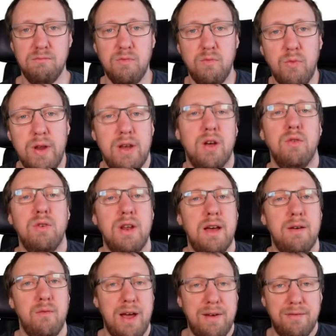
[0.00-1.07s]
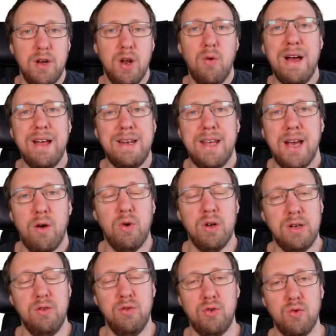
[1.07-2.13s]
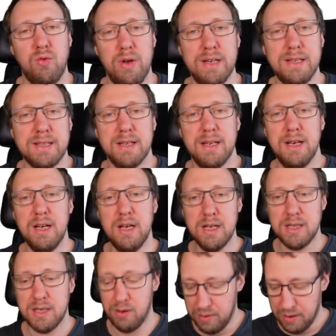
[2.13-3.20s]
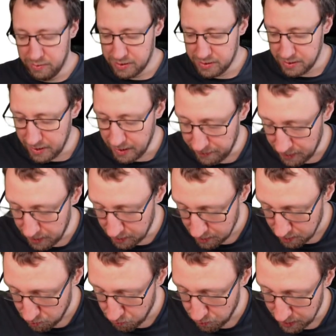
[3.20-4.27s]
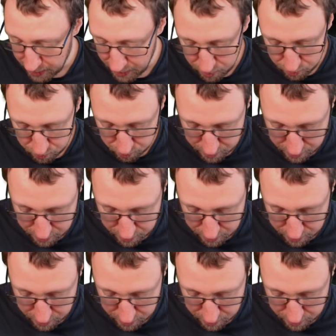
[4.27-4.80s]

We have no idea what U2 is. So there is nothing we can do